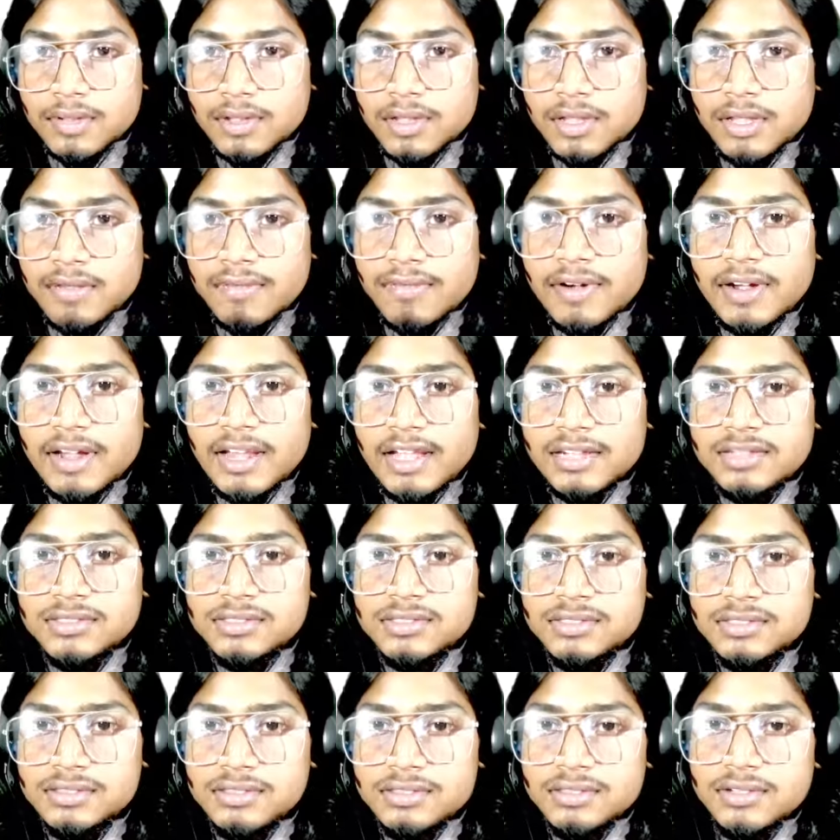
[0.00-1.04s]
if
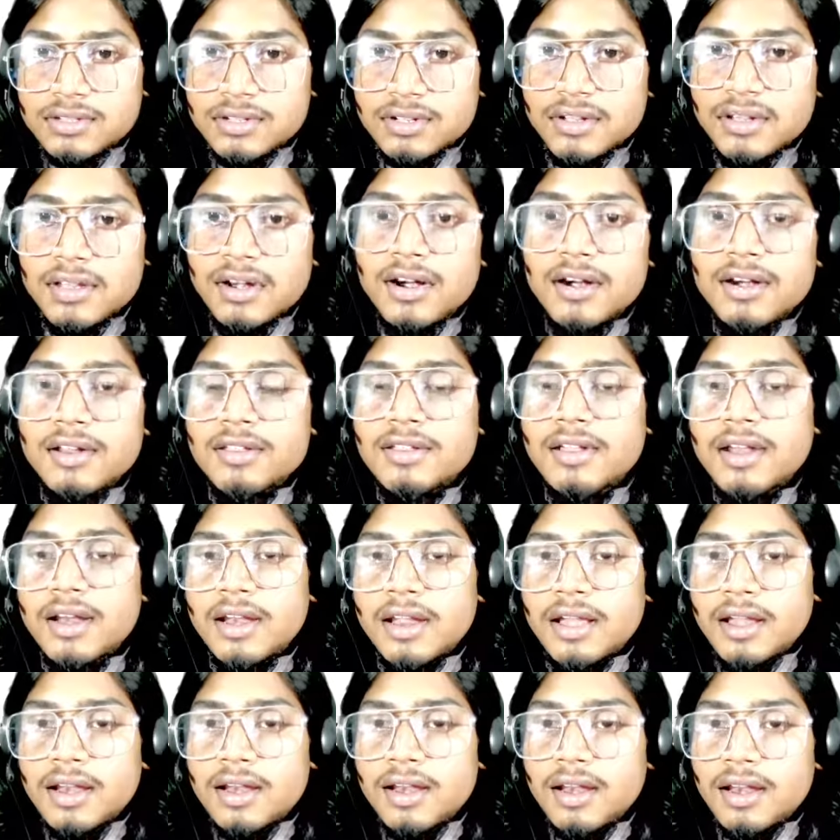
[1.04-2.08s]
index greater than
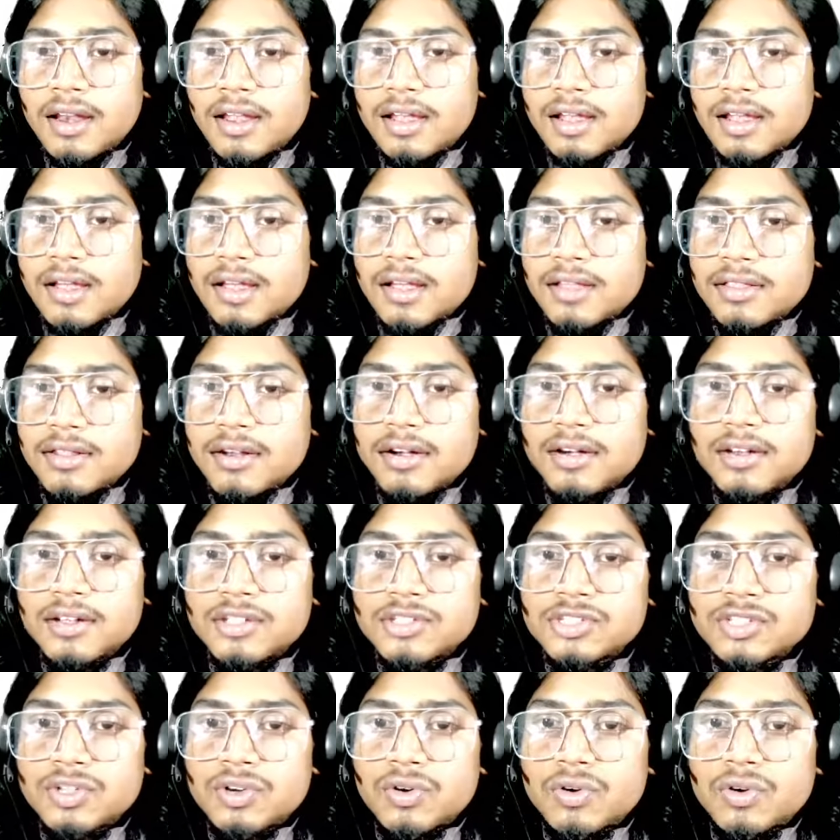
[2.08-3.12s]
n, then
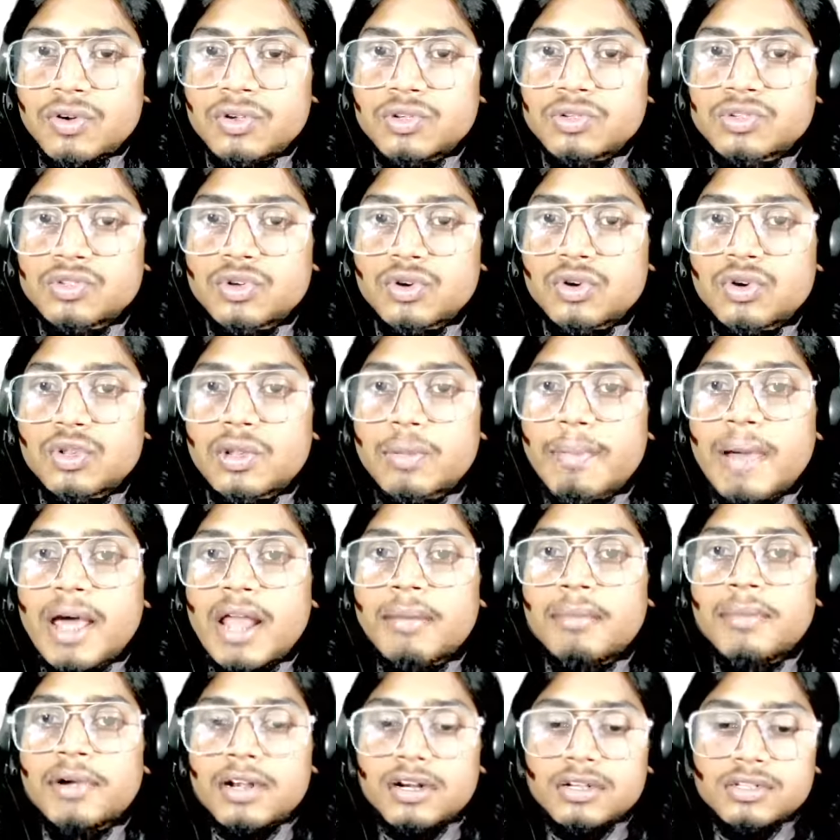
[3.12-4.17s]
return 0. So the
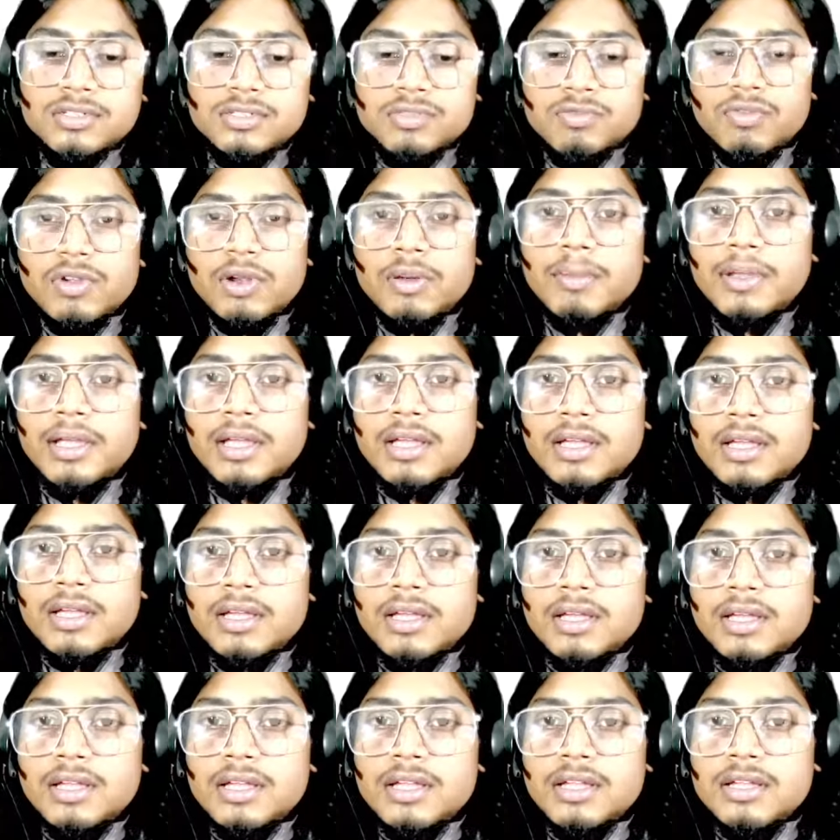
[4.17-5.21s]
parameters will be
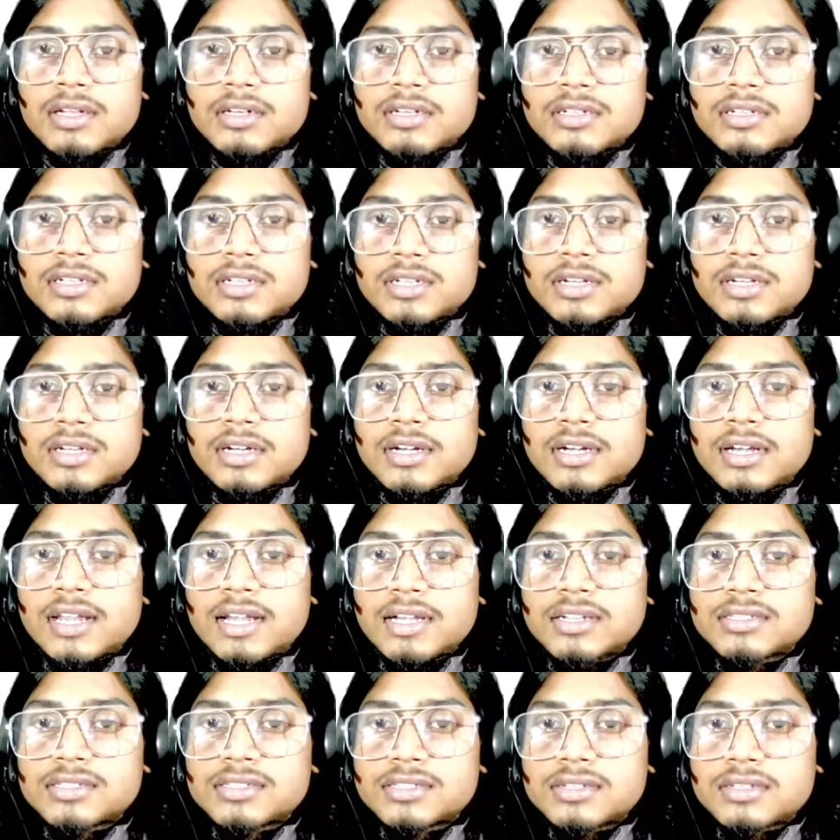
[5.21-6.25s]
int
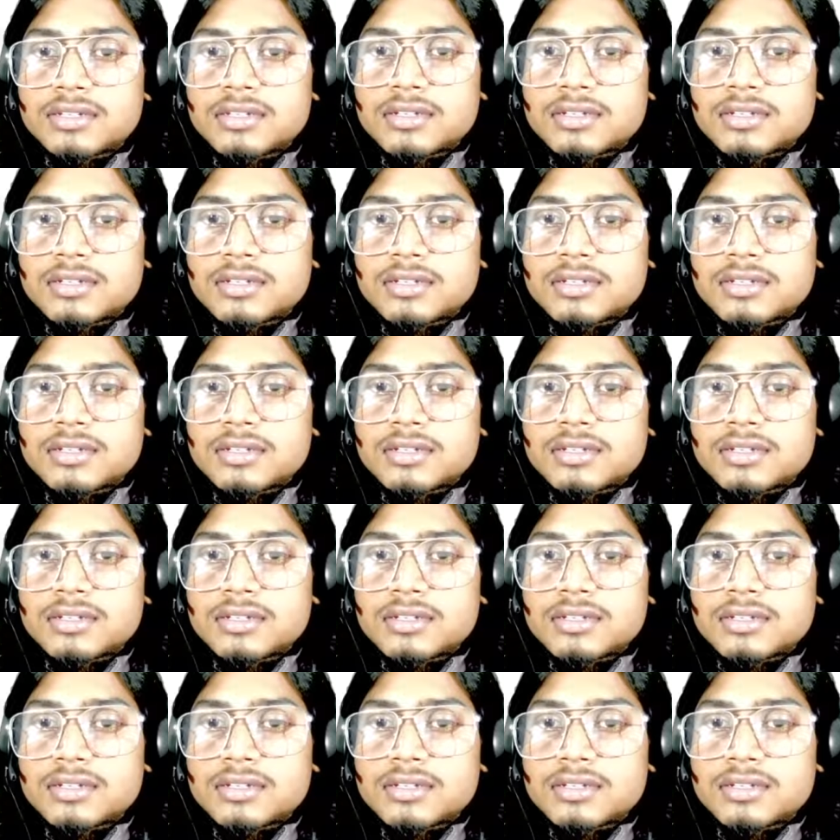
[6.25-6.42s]
index,